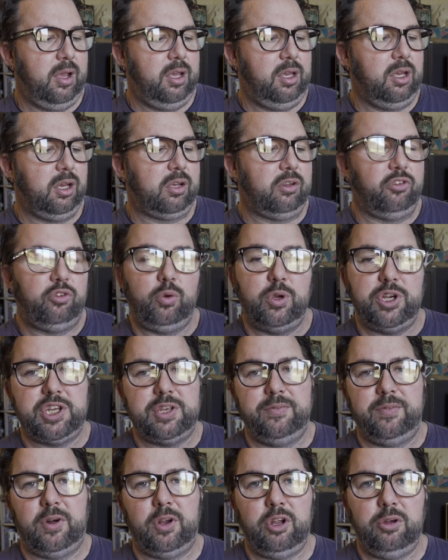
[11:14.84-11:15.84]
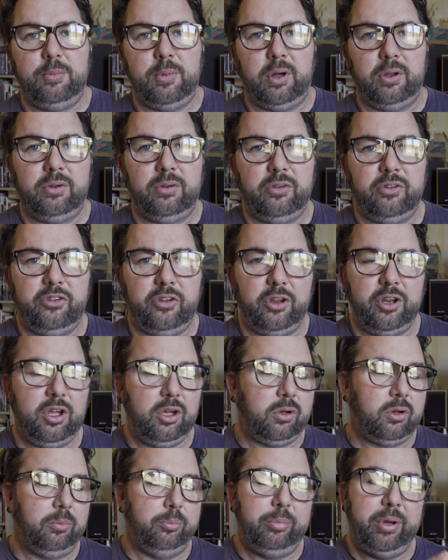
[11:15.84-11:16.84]
you can switch the volume on so you
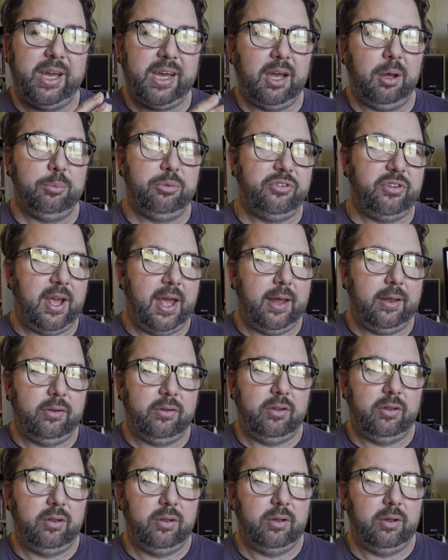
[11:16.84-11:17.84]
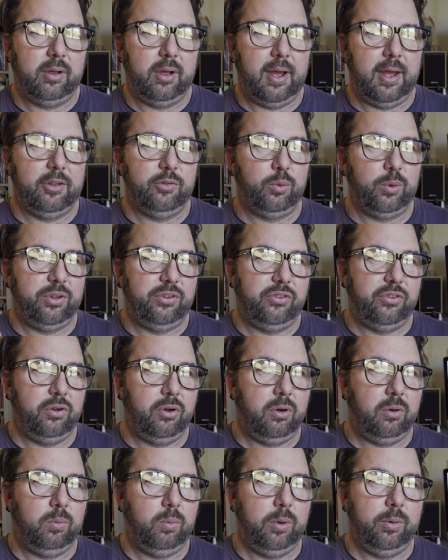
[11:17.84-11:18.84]
can pick up sound as we
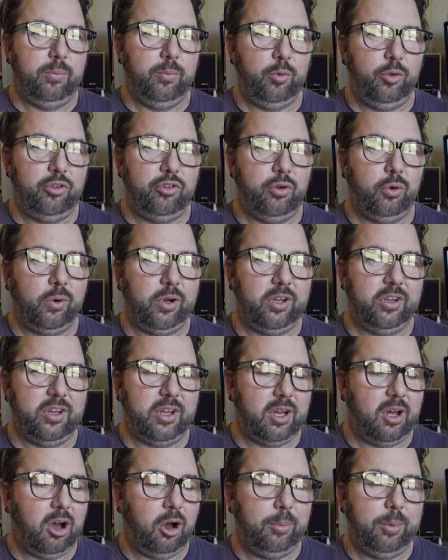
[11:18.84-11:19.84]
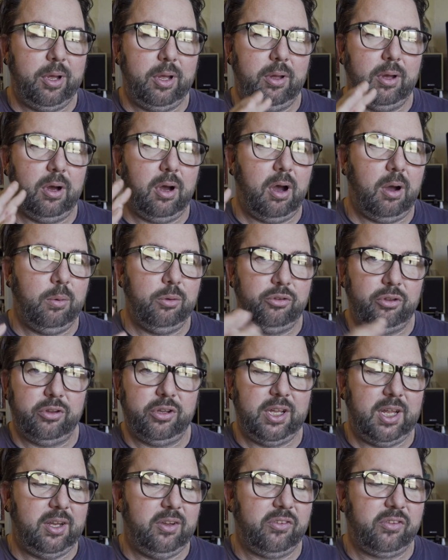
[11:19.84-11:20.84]
saw when we was talking to the Hobbit, I was on
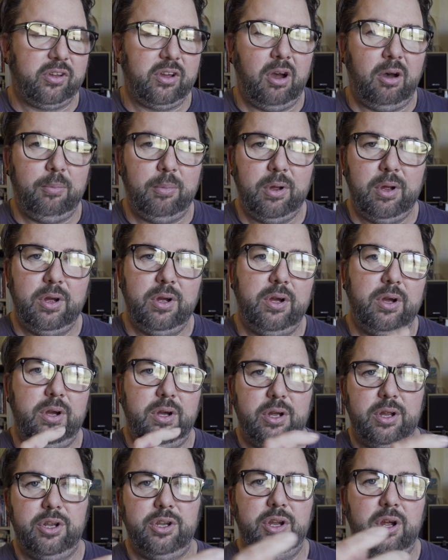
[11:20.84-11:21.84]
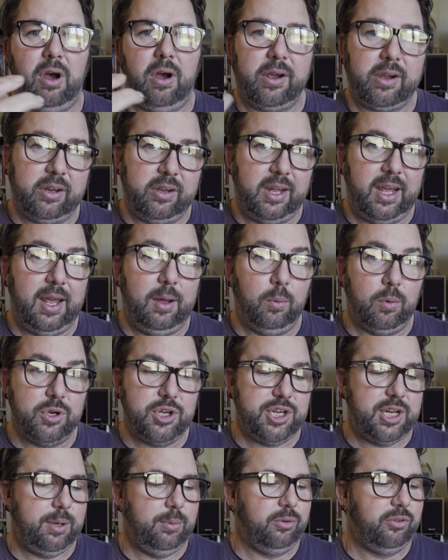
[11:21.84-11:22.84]
the intercom and I could hear what
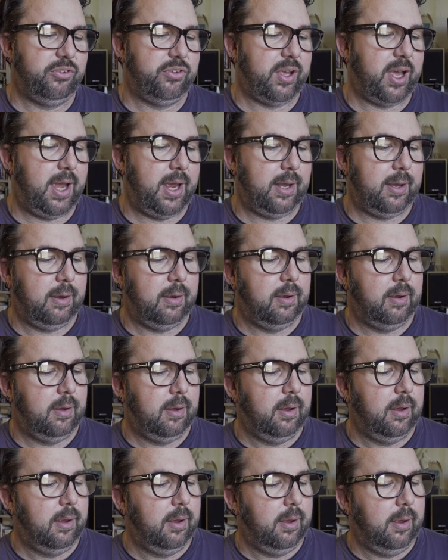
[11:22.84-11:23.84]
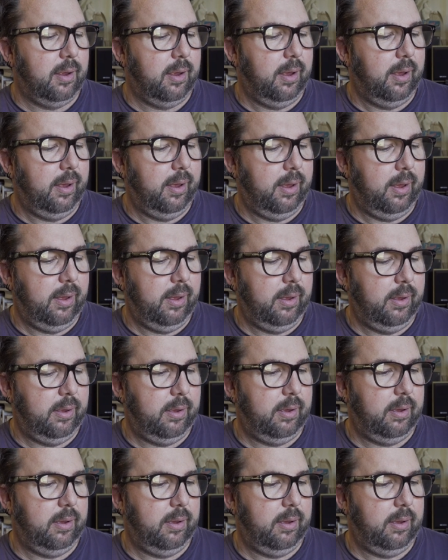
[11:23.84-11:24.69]
she was saying. Uh,